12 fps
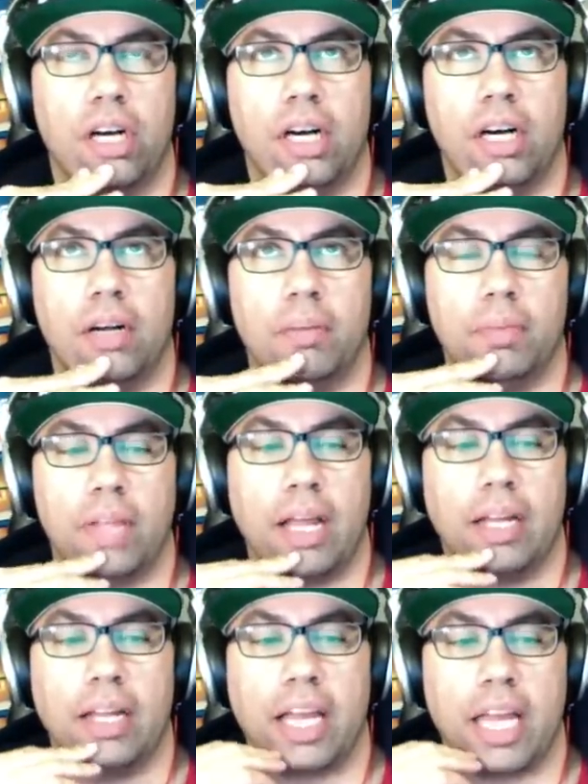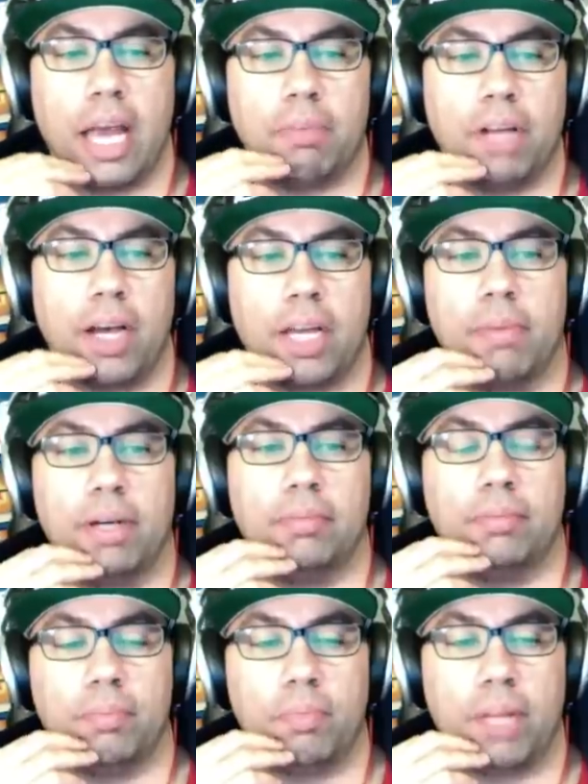um, they they kept talking
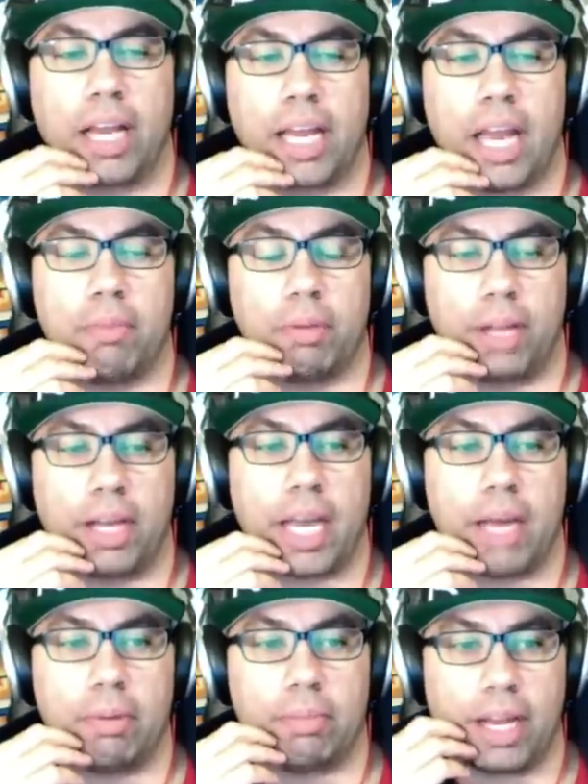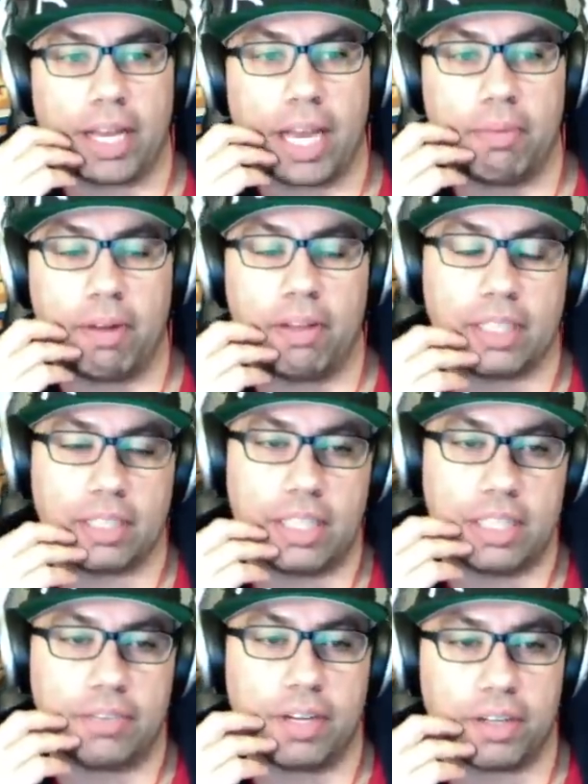about Black Hammer, Black Hammer, Black Hammer. I was
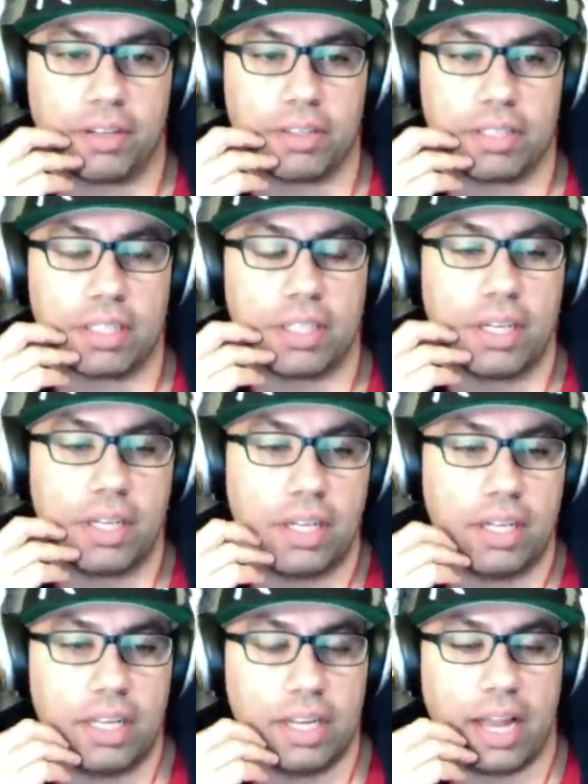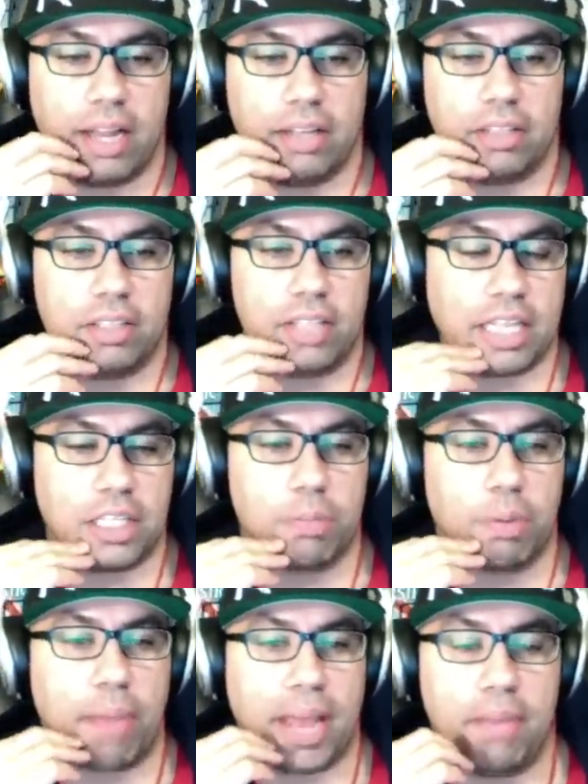like, these fuckers. Then they they
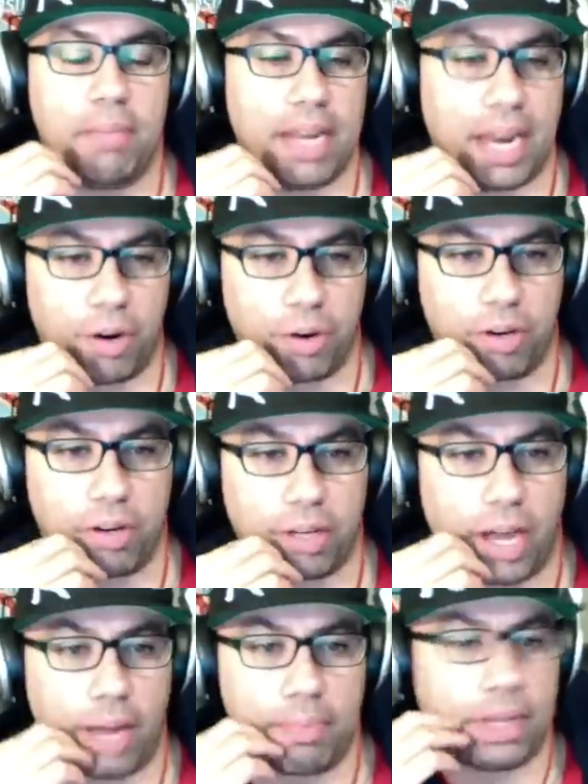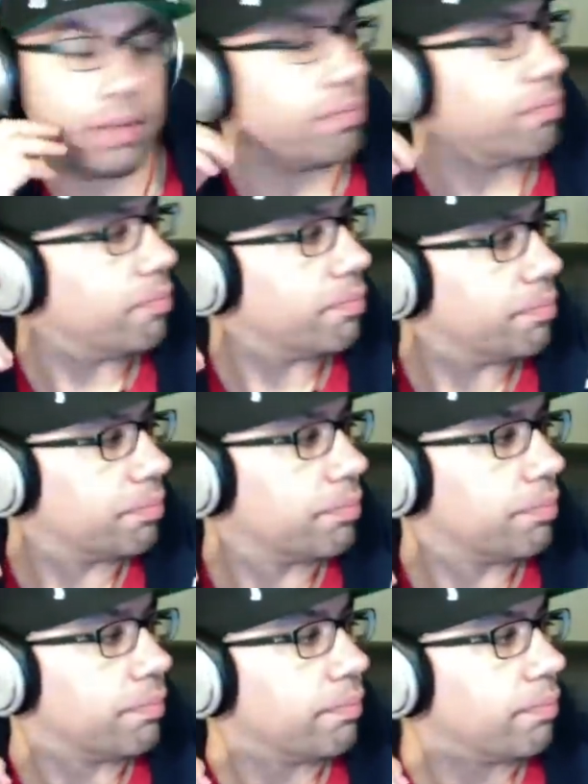super baited me, and I ordered did a copy. Did
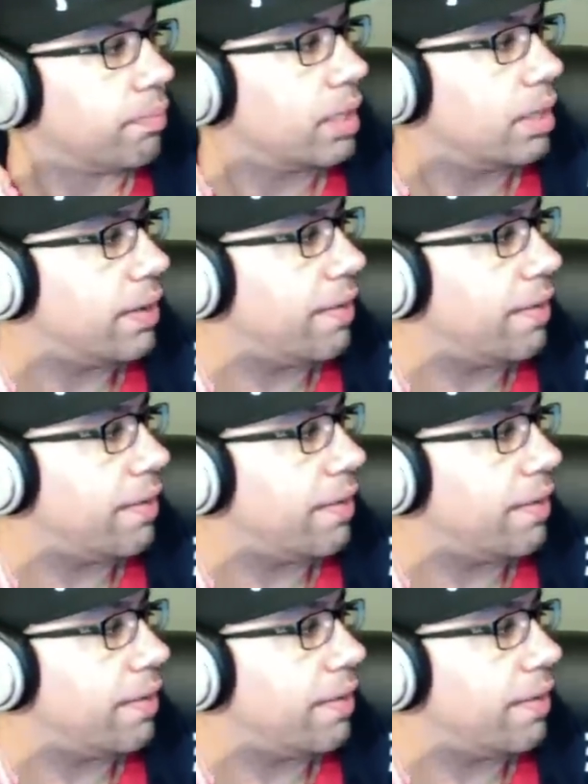you unhighlight